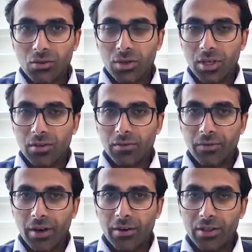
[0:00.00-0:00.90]
uh,
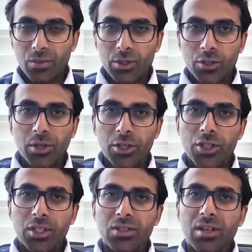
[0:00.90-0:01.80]
variants which
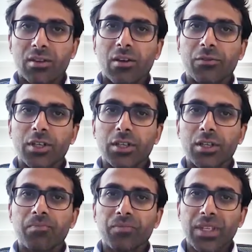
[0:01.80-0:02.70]
emerged in South
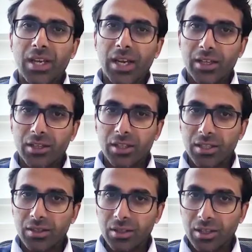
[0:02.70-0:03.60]
Africa and
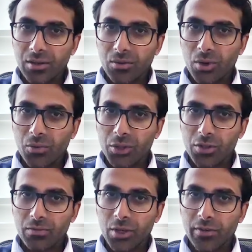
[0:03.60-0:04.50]
the uh, one which
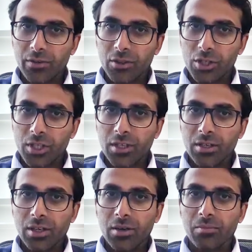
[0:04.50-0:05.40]
emerged
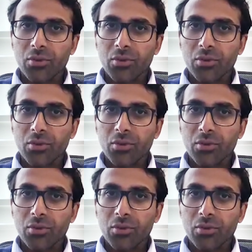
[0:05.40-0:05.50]
in um,